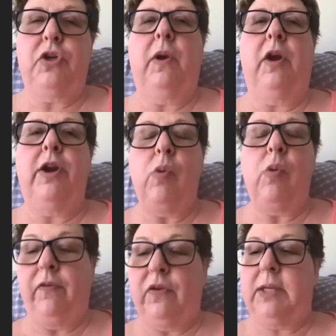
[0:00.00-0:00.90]
going to go
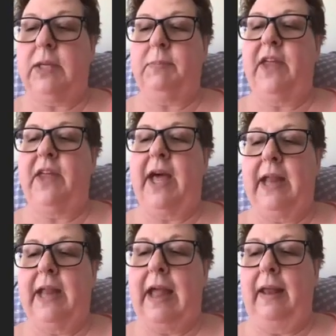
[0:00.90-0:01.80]
over some of that
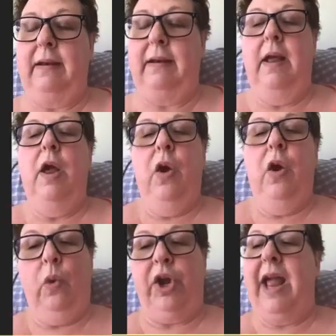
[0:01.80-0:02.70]
again. We're
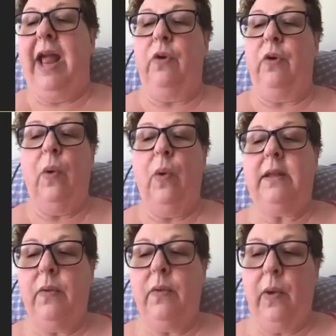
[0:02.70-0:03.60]
going to have a weekly
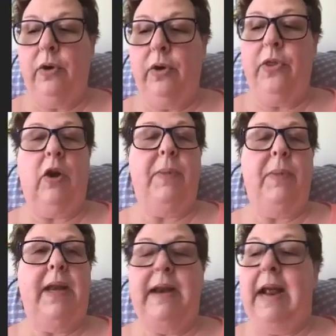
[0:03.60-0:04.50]
winner that'll be
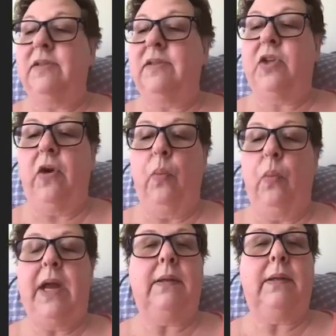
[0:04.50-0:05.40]
announced at our
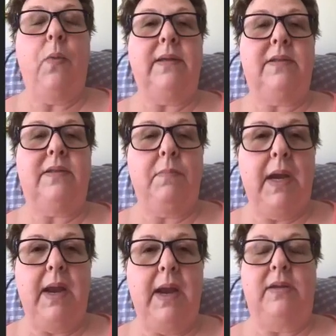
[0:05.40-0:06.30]
weekly Wednesday
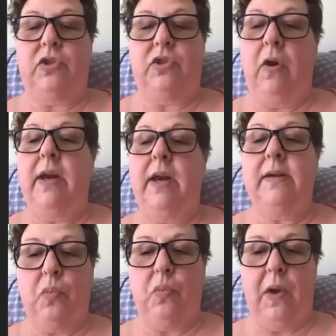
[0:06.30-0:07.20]
meeting starting
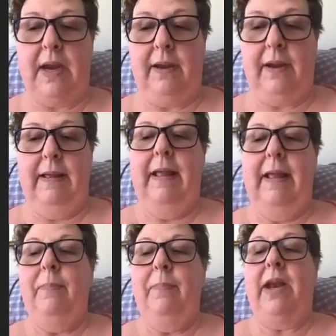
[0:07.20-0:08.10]
next week.
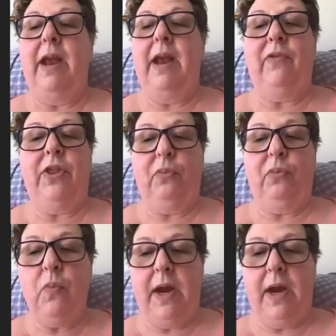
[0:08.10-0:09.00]
Then every 3
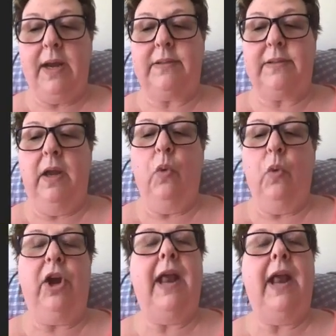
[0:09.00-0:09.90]
weeks, we're
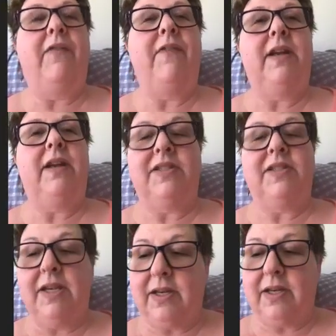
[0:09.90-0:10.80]
going to have a
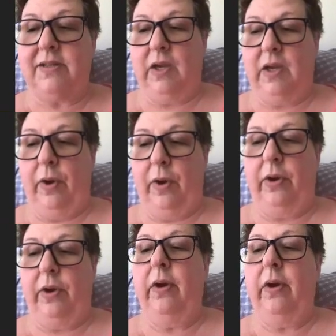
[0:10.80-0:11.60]
consistency winner,